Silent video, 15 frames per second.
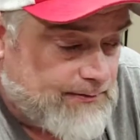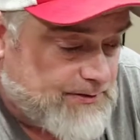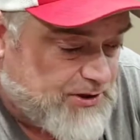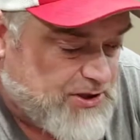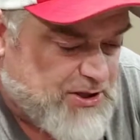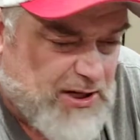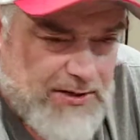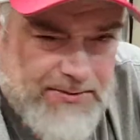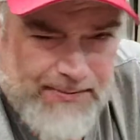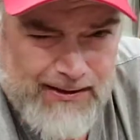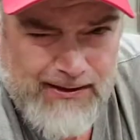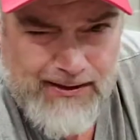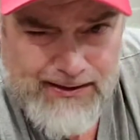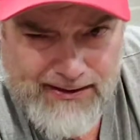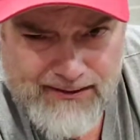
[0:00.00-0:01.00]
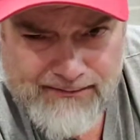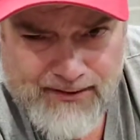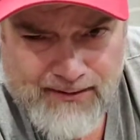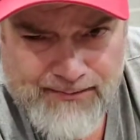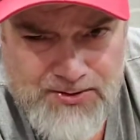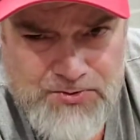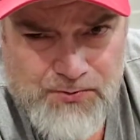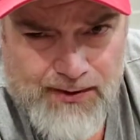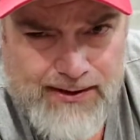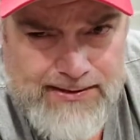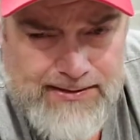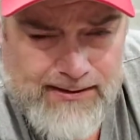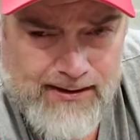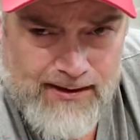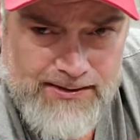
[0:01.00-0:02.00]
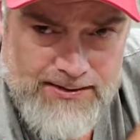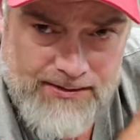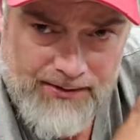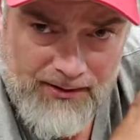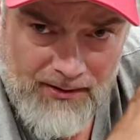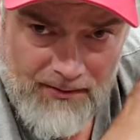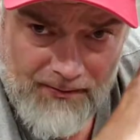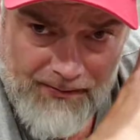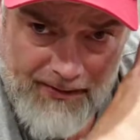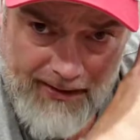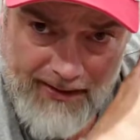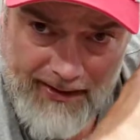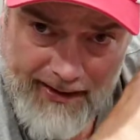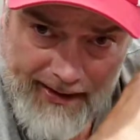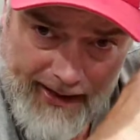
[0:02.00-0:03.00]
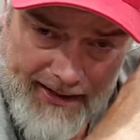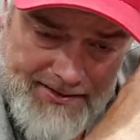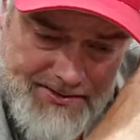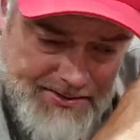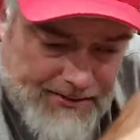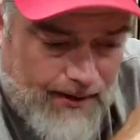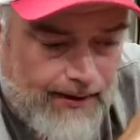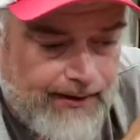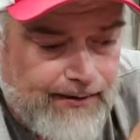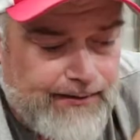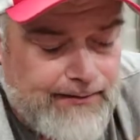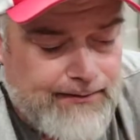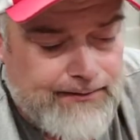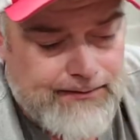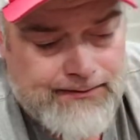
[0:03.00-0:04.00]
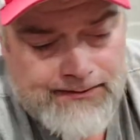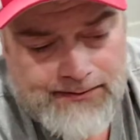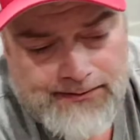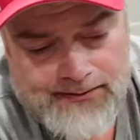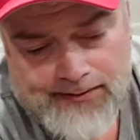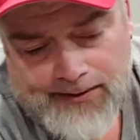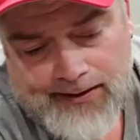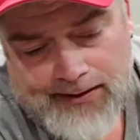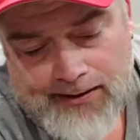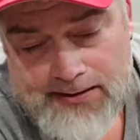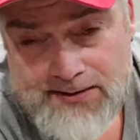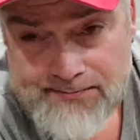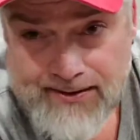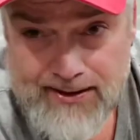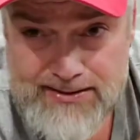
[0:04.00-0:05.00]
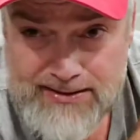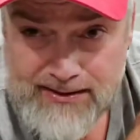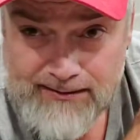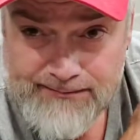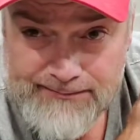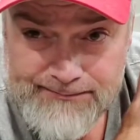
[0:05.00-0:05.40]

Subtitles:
It just gives me an idea of how much weight it's lost, so you know that it has dried. And it's amazing.